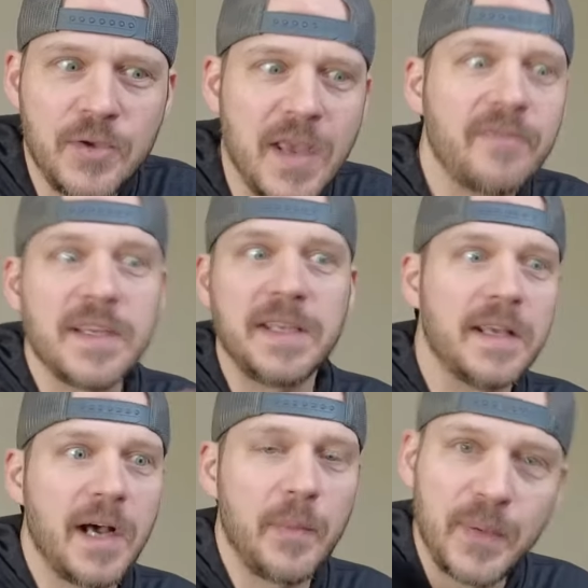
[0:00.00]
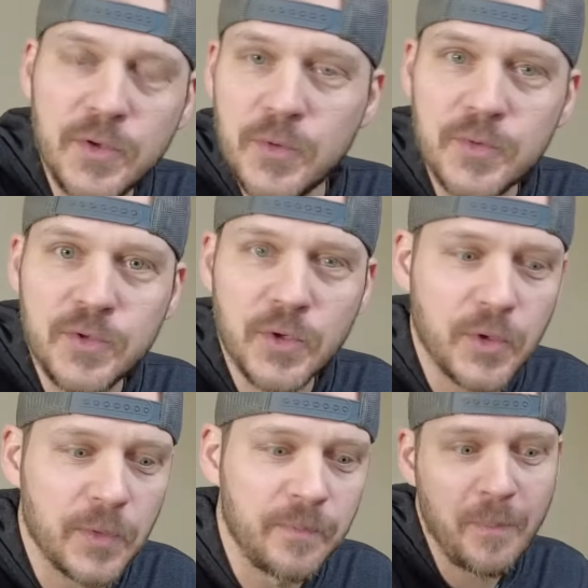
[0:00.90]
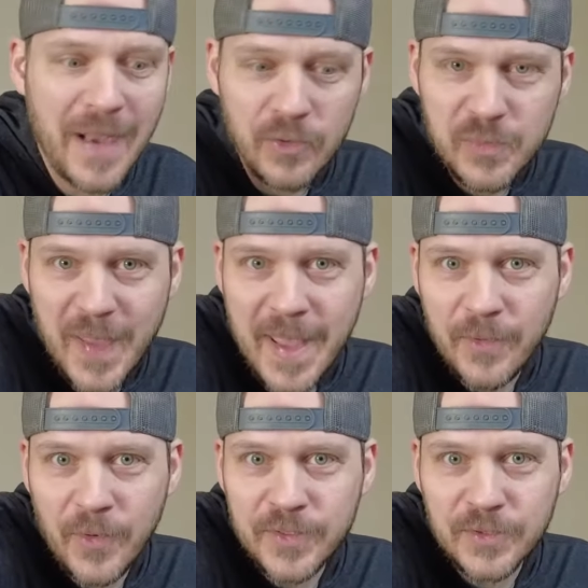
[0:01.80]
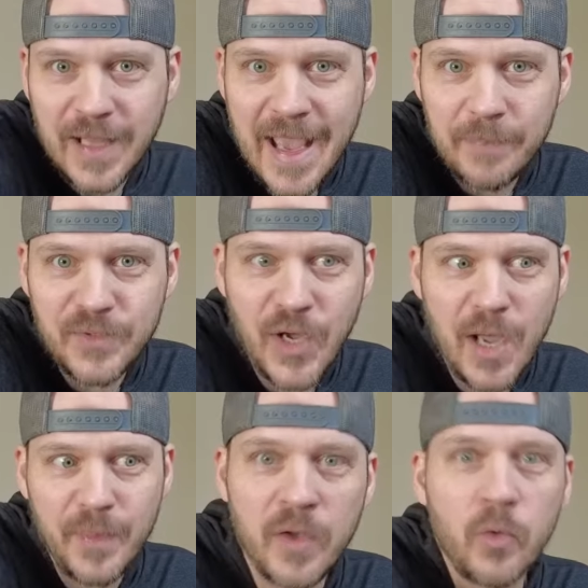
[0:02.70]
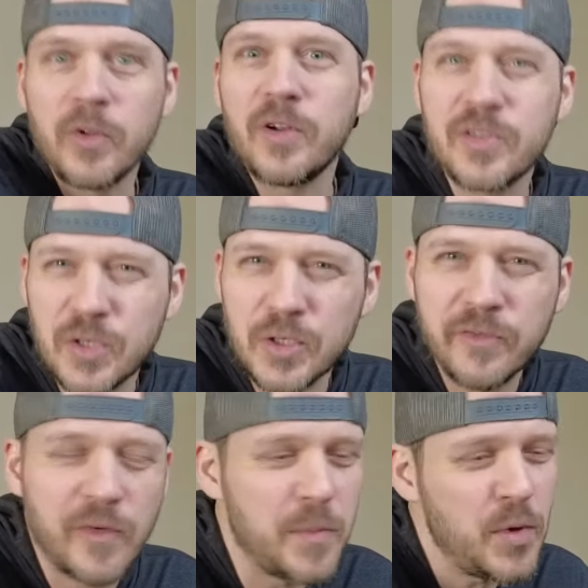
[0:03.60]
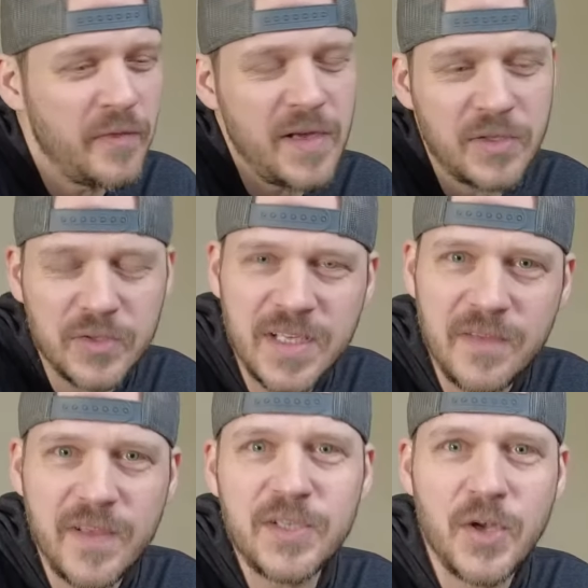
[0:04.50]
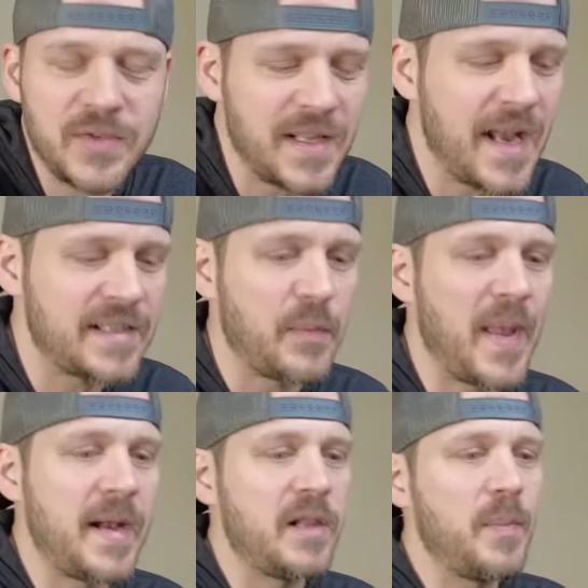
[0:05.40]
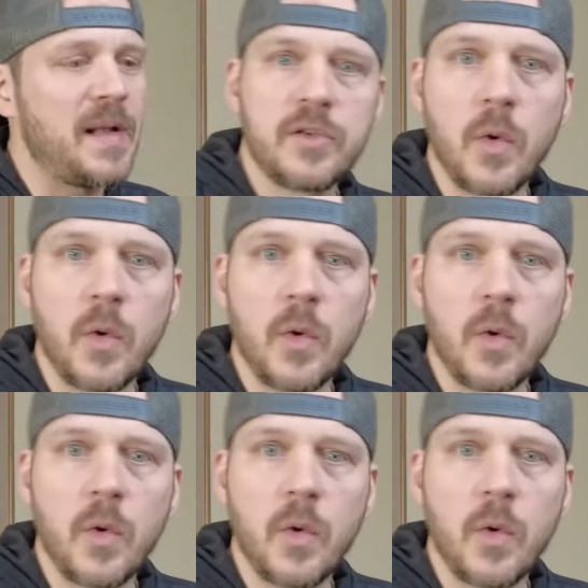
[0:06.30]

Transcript: you have to get up, use your mouse pad on your laptop in order to search for movies or T V shows, and that is a pain in the butt.